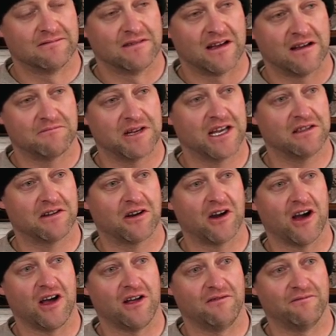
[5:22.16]
I mean, they're
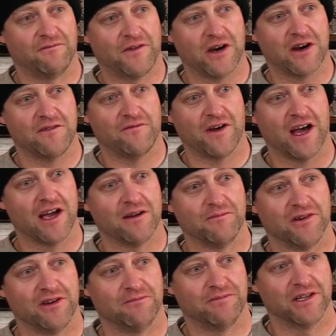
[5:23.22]
all very
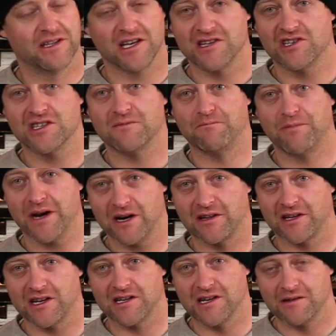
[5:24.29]
viable, but they just
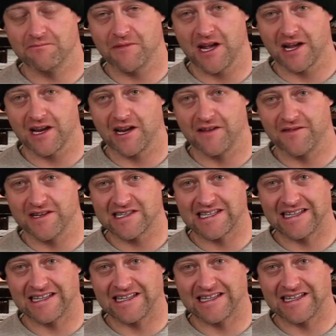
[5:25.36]
barely didn't make it on this